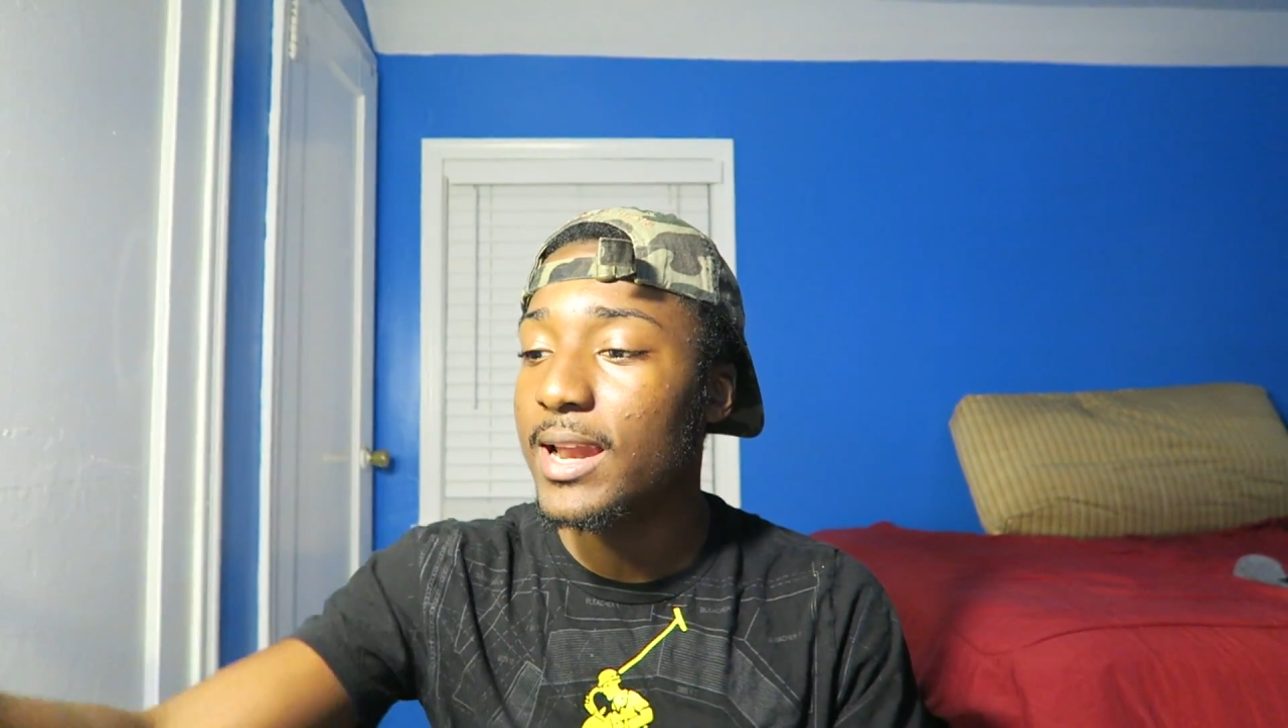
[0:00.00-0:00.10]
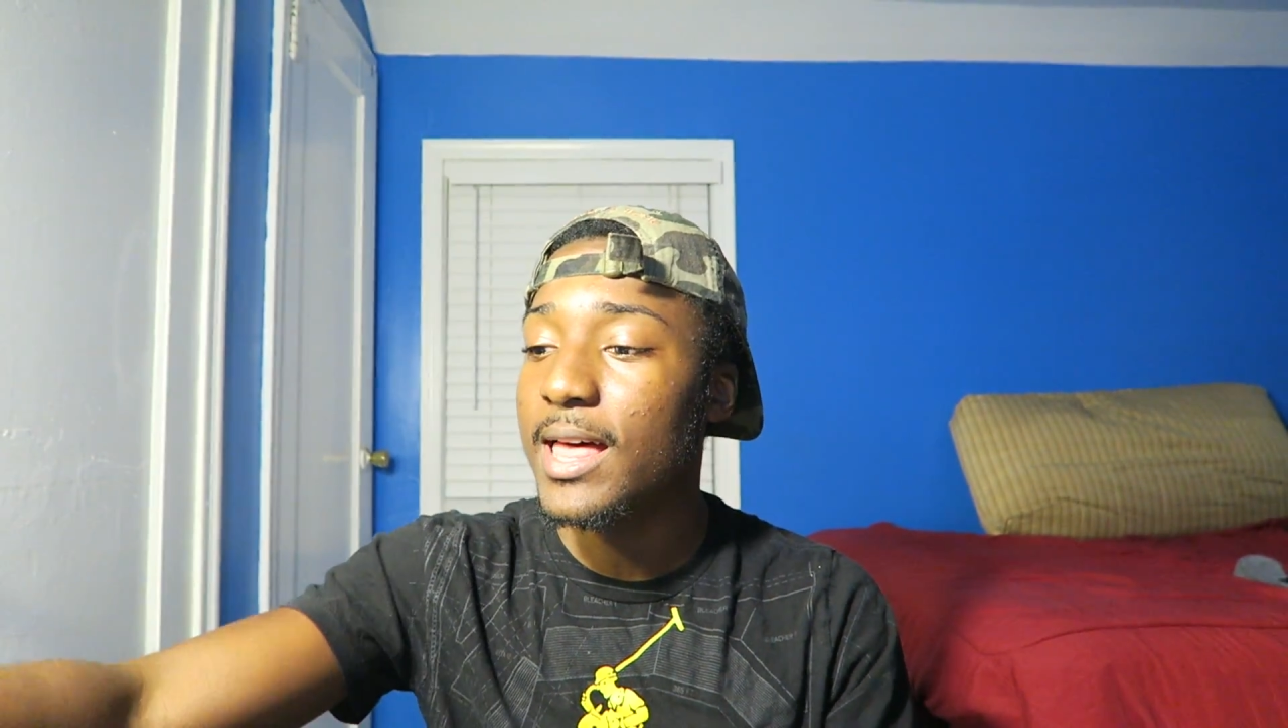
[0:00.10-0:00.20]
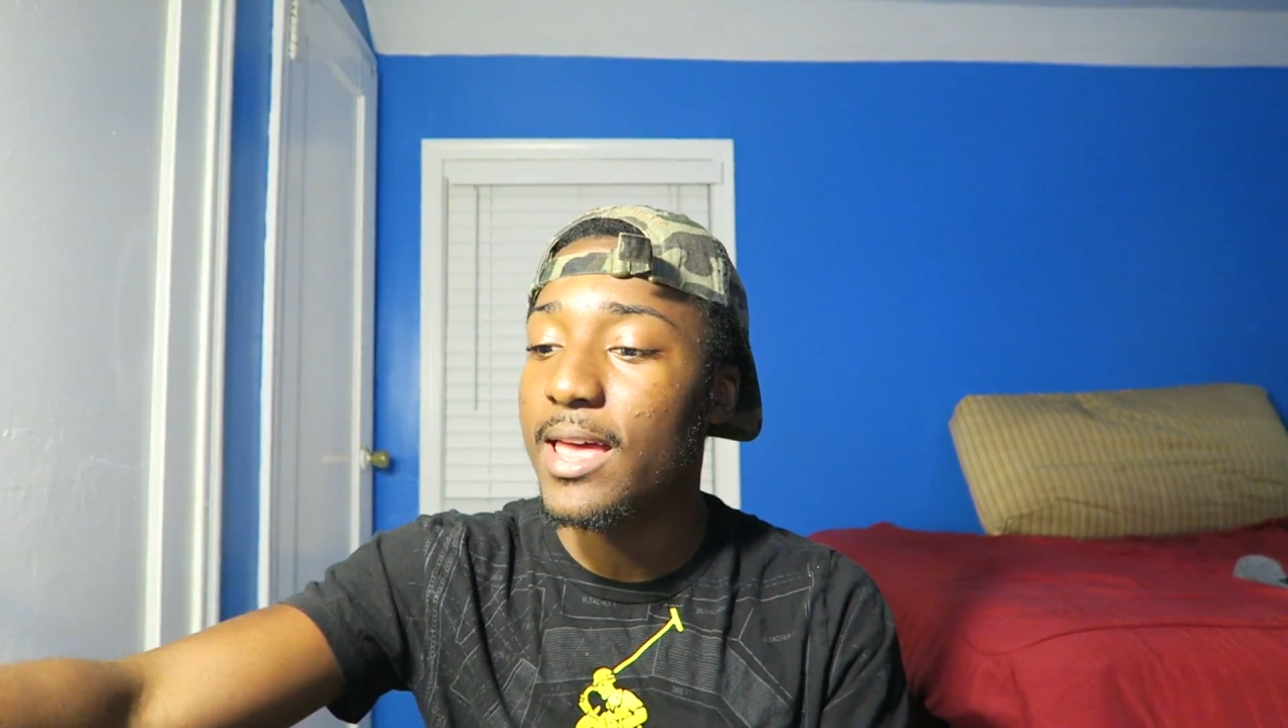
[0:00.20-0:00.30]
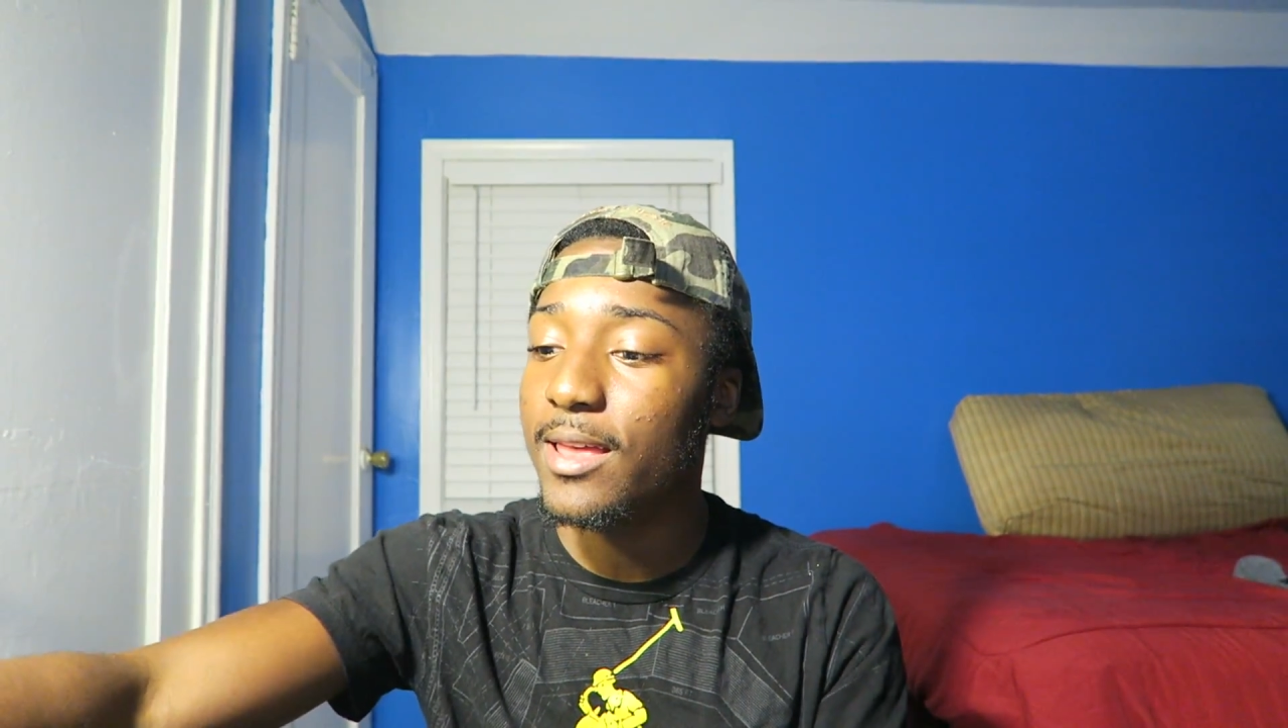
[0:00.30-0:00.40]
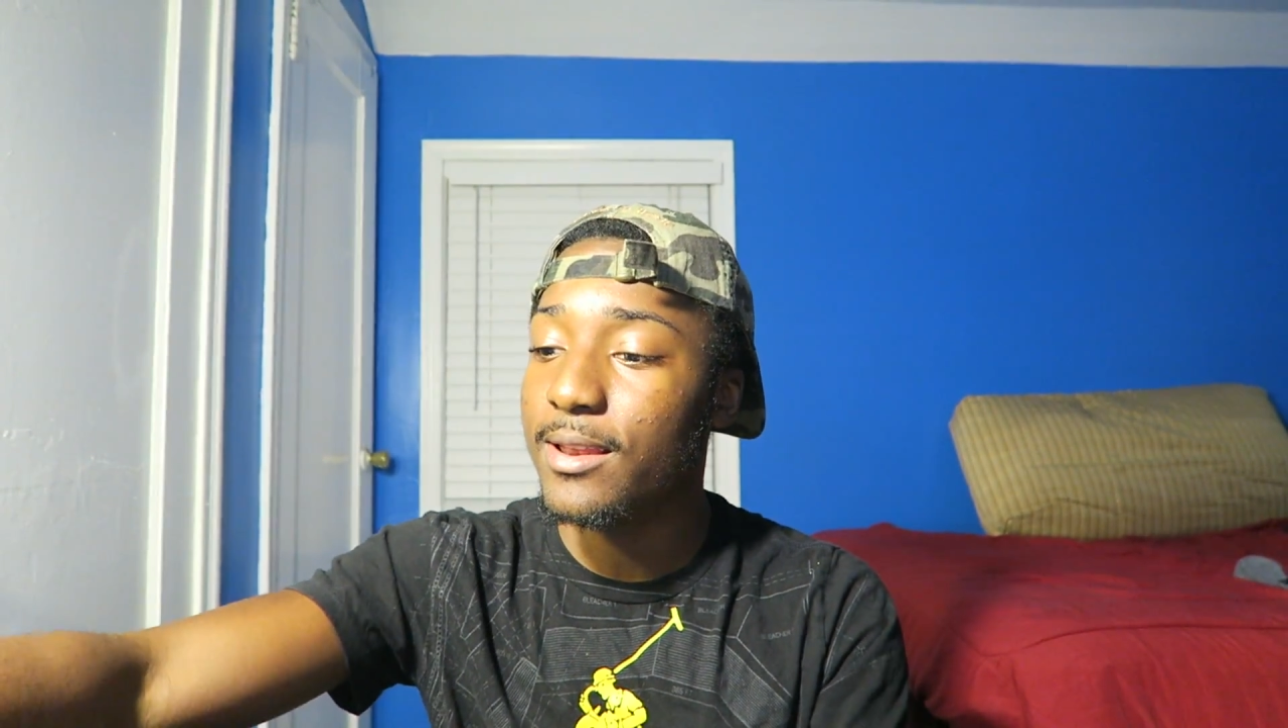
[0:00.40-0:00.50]
and
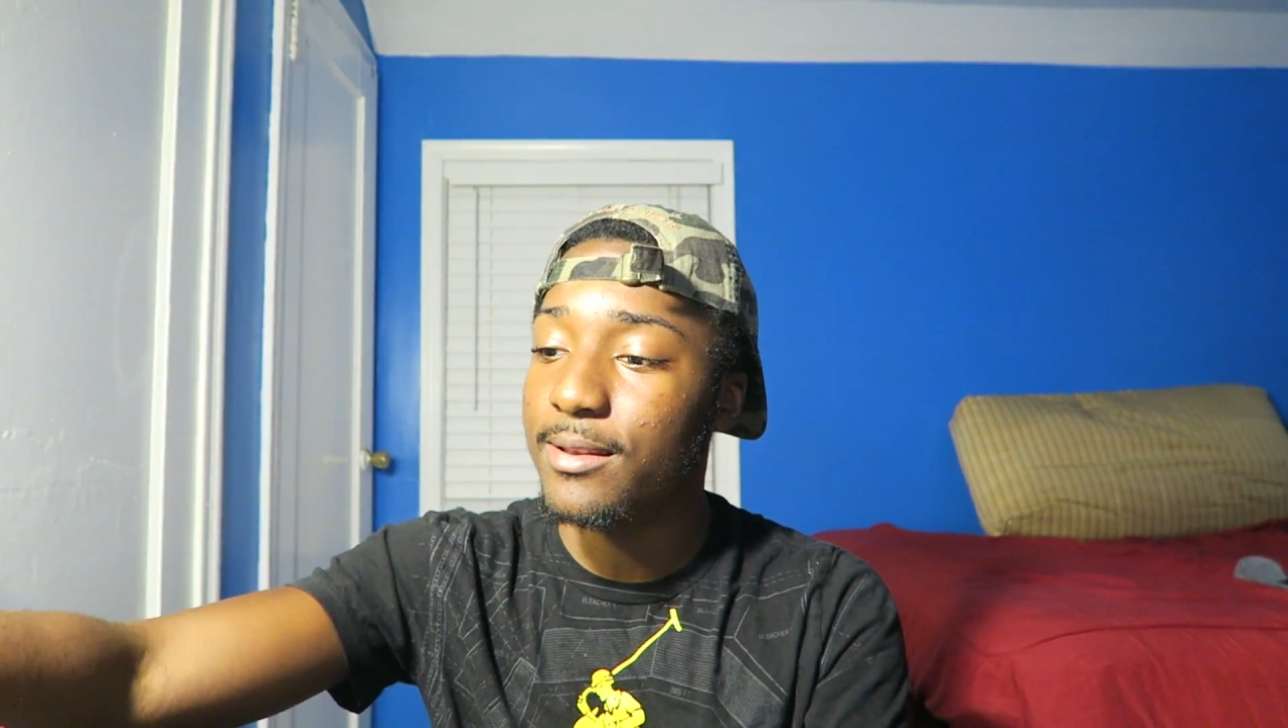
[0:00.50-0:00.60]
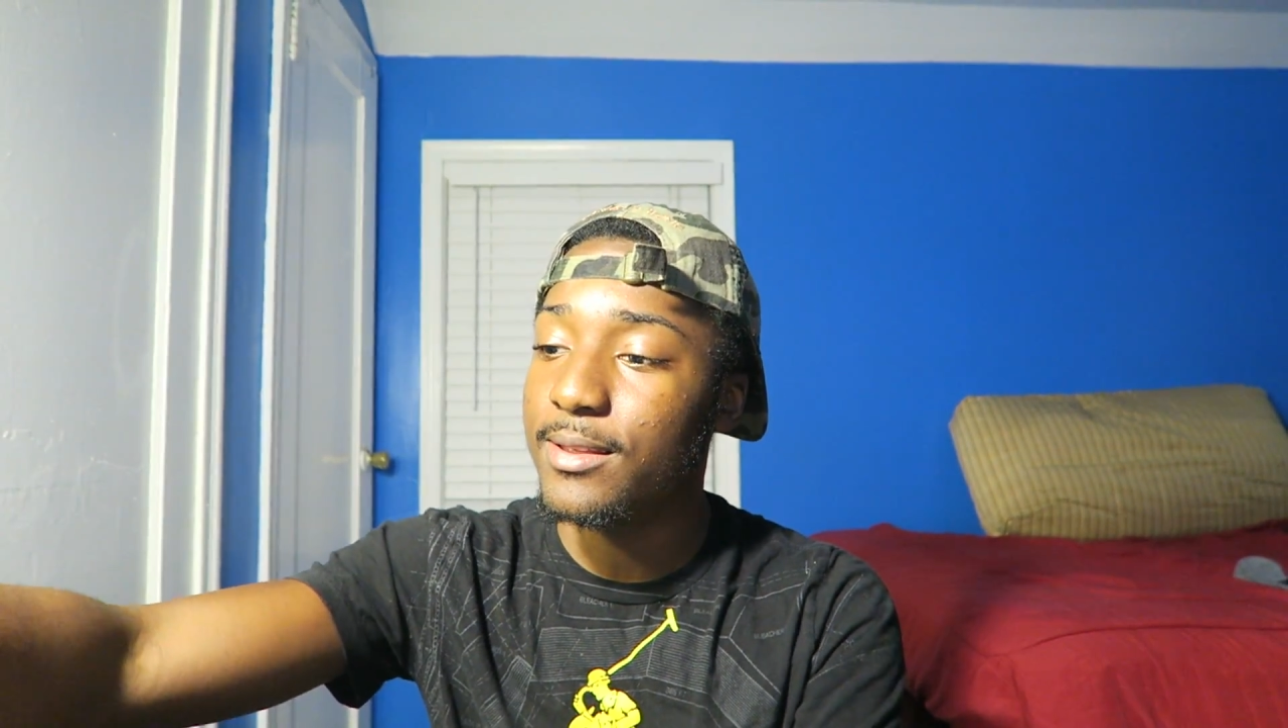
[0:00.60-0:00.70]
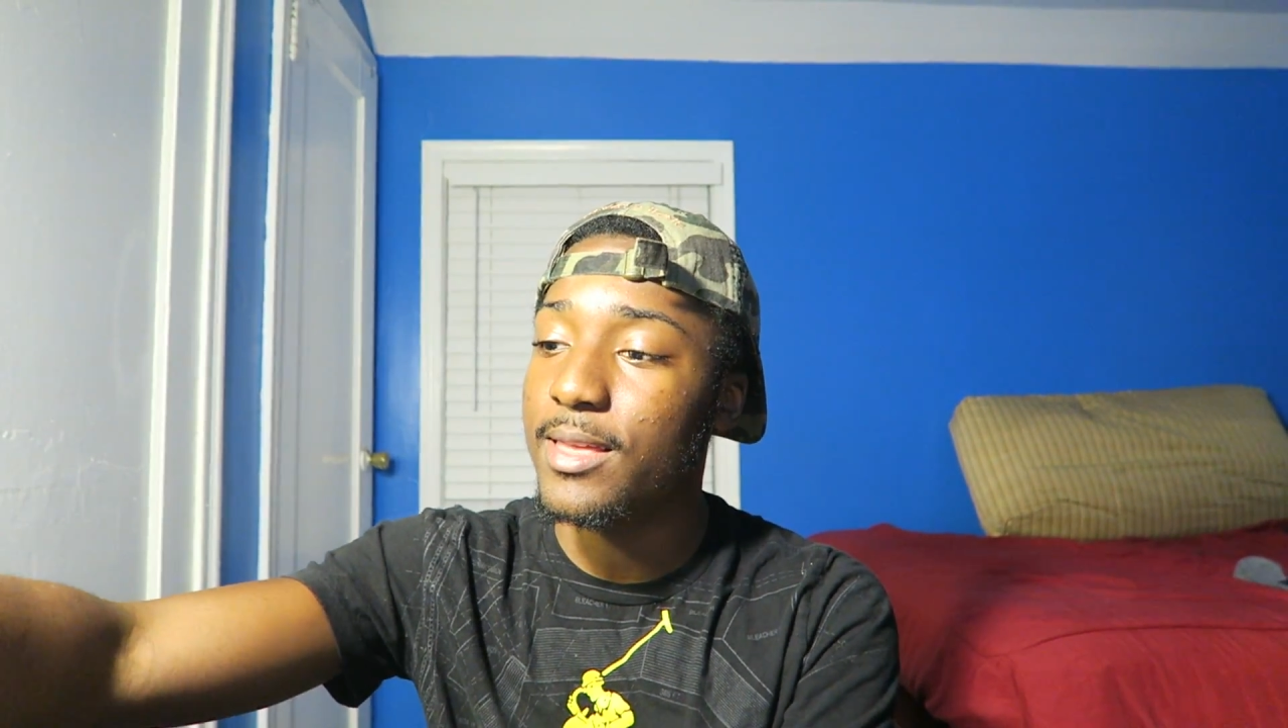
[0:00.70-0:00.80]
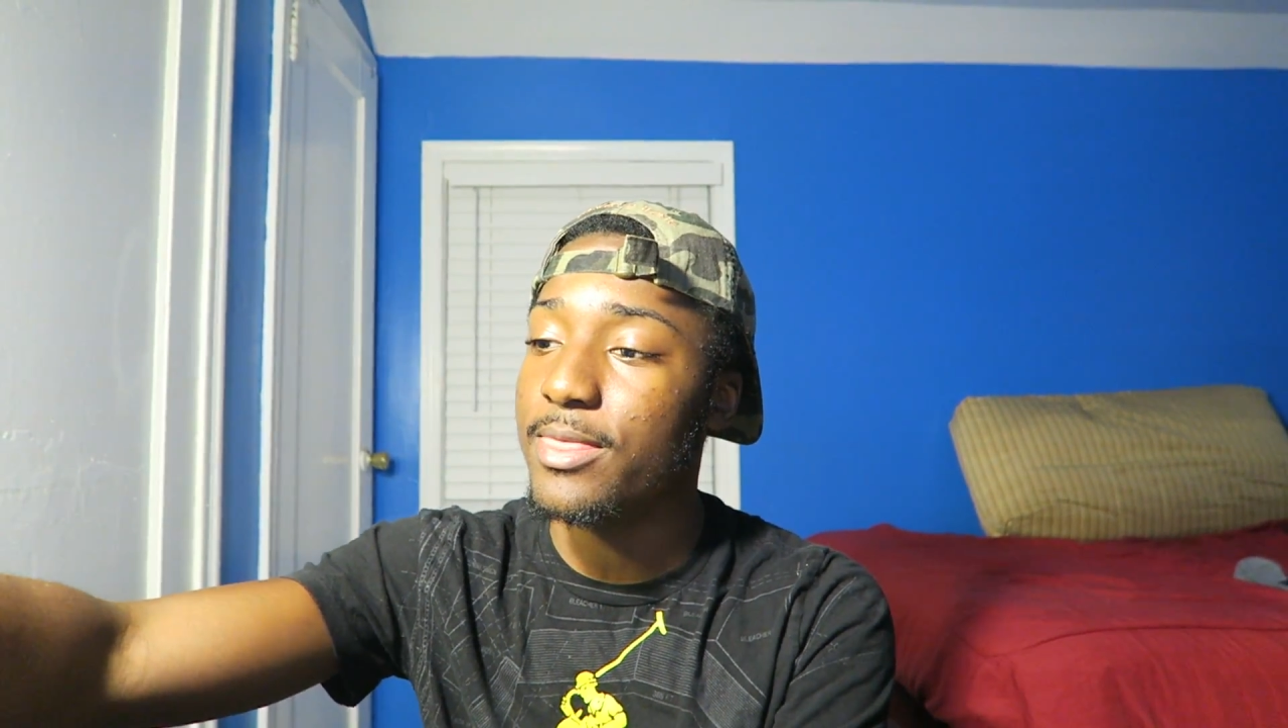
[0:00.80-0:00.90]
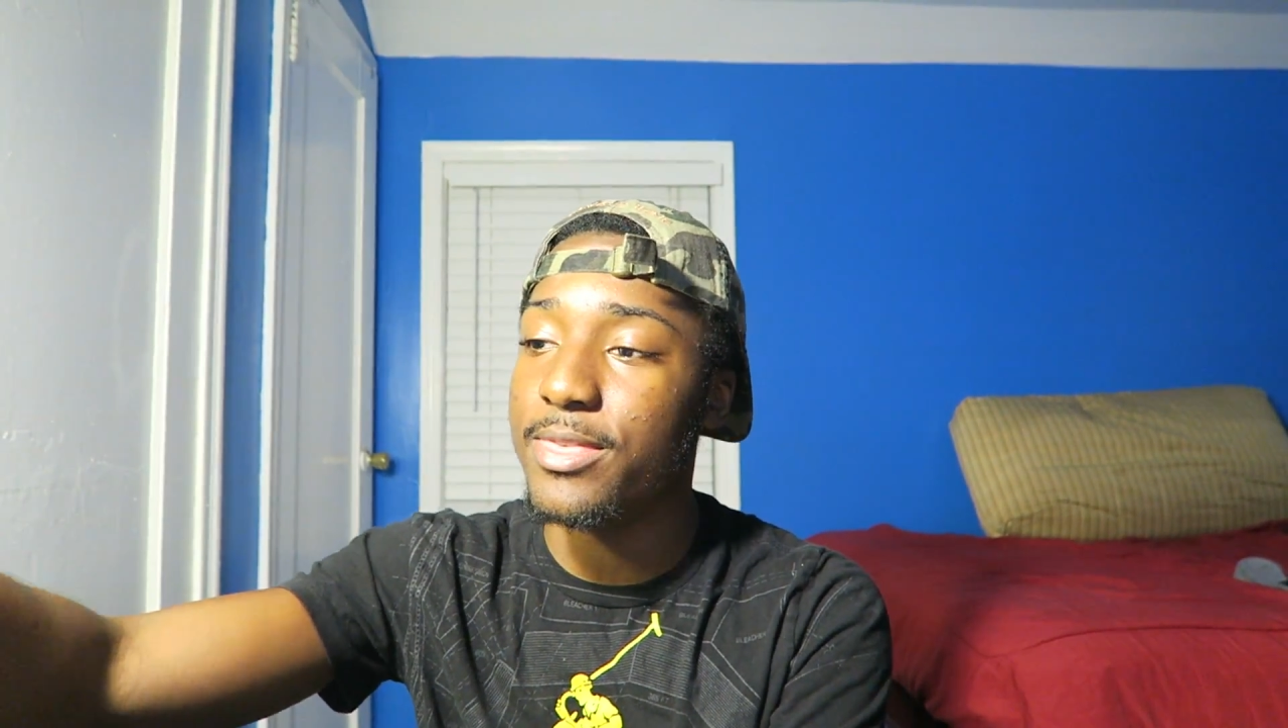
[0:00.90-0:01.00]

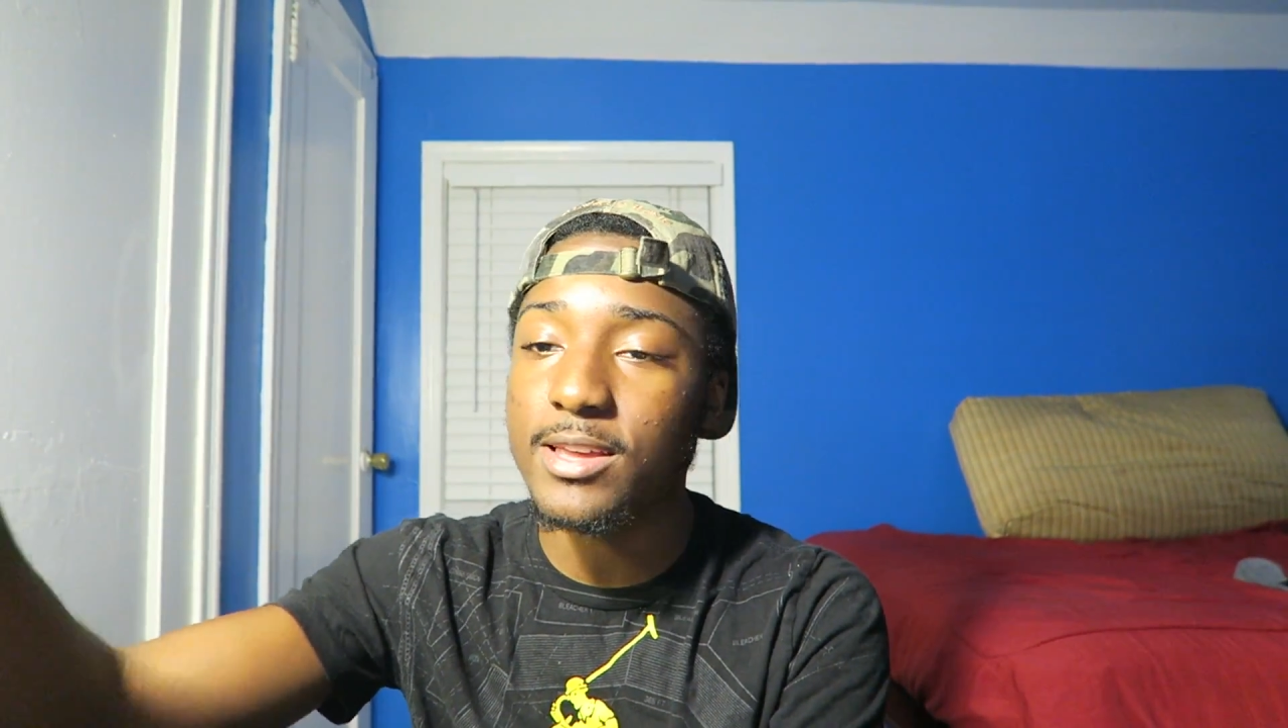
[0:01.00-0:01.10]
then